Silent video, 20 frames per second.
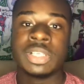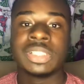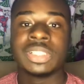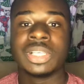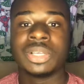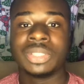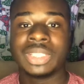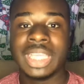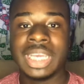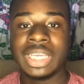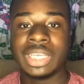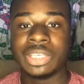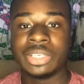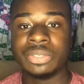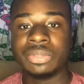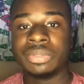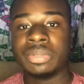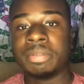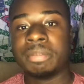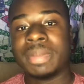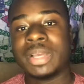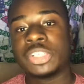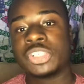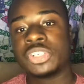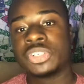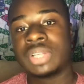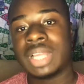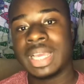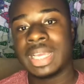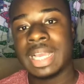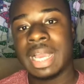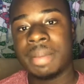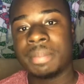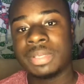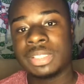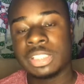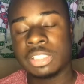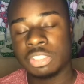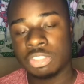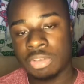So thank you. Make sure you like,
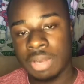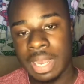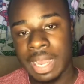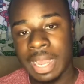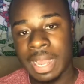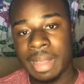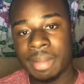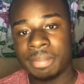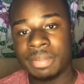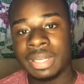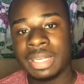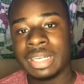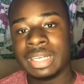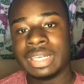comment, subscribe.